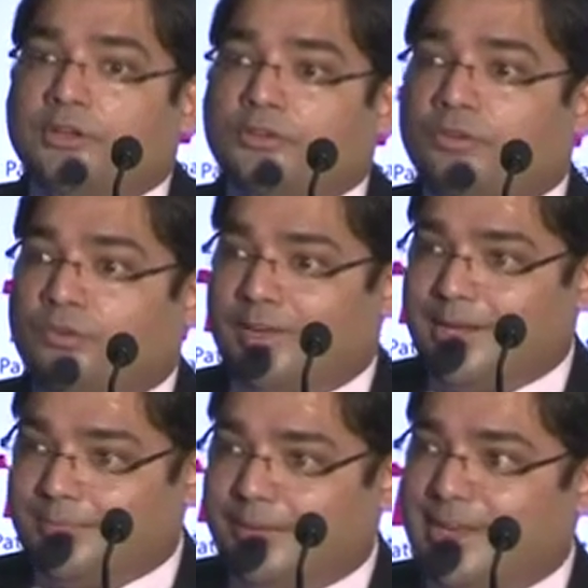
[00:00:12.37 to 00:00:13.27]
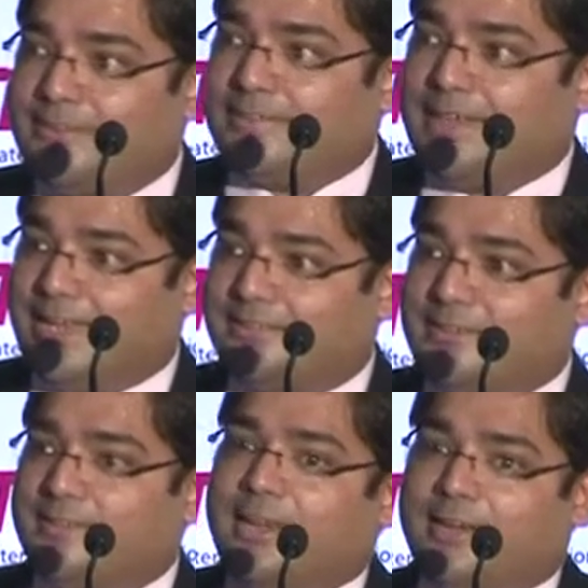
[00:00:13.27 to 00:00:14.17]
to replace the
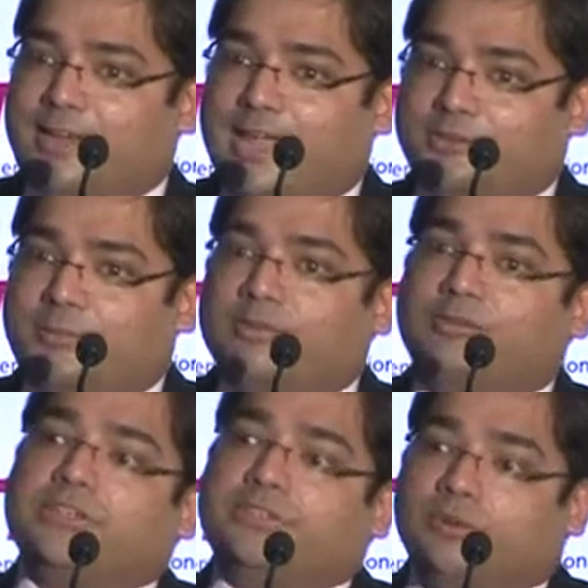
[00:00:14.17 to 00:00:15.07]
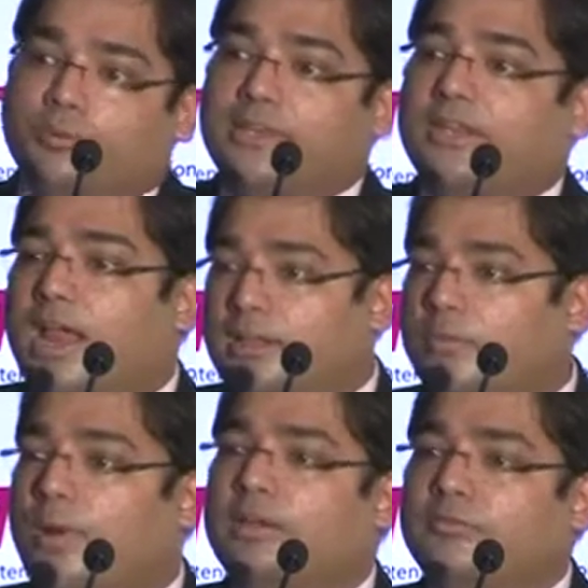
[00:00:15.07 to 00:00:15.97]
existing intangible with another
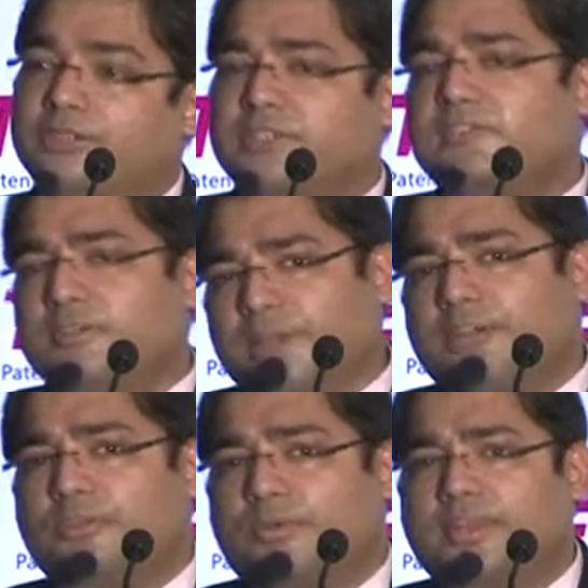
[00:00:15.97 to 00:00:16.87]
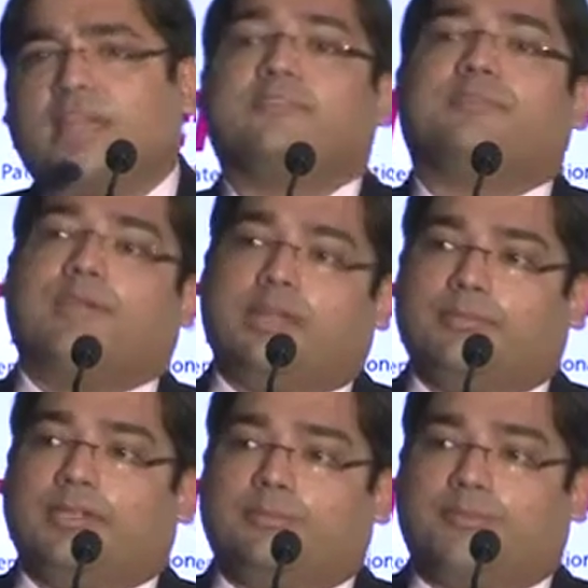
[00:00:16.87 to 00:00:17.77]
one which is similar to it and is
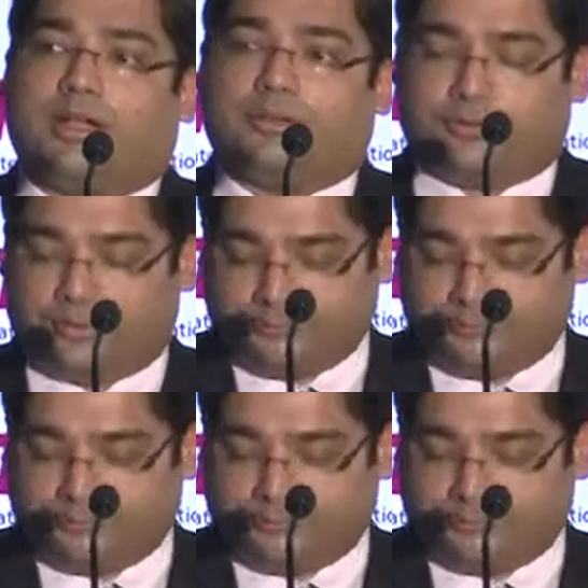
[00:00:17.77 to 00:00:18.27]
available in the market.